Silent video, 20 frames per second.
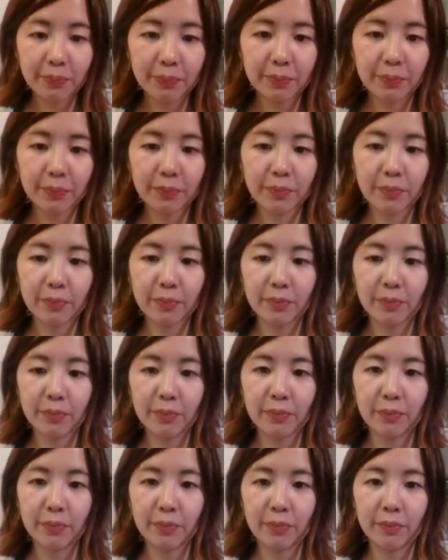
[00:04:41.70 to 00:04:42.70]

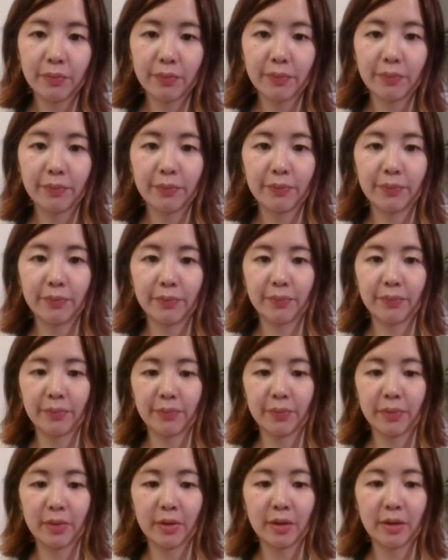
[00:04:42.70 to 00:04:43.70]

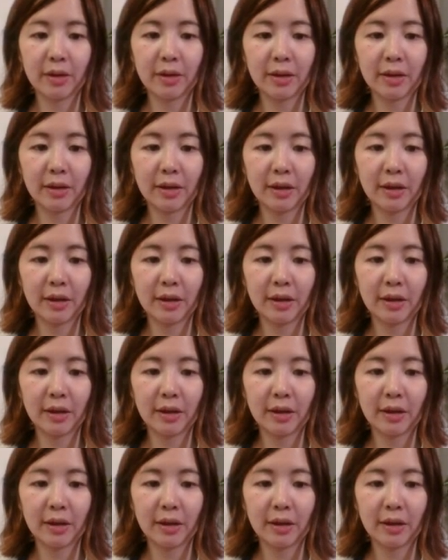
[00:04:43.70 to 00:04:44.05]
No one is speaking in this clip.